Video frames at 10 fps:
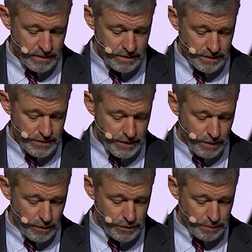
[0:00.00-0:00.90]
since it
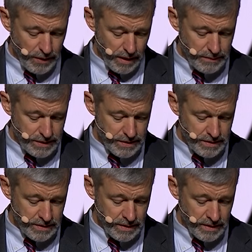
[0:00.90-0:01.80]
holds
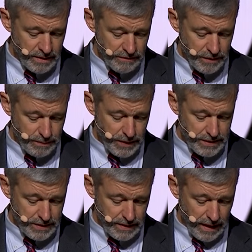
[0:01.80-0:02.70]
promise for the
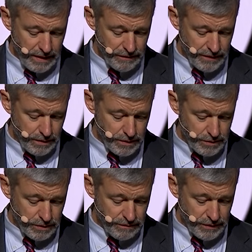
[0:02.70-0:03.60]
present life and
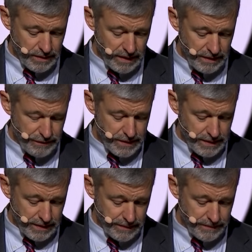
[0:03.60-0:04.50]
also for the life to
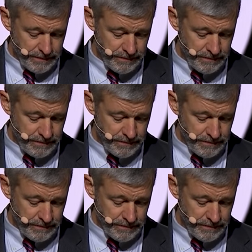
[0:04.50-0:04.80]
come.